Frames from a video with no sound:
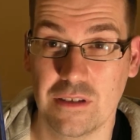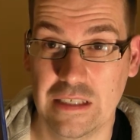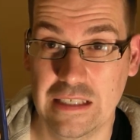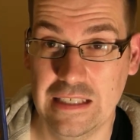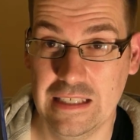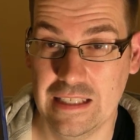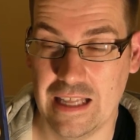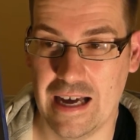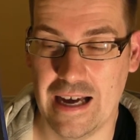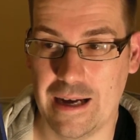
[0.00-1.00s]

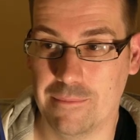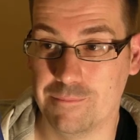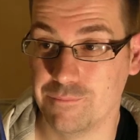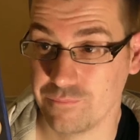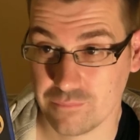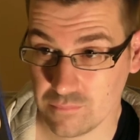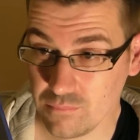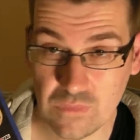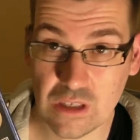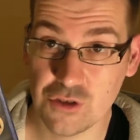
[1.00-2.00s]

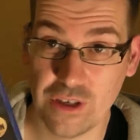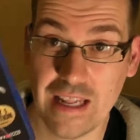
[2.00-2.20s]
So yeah,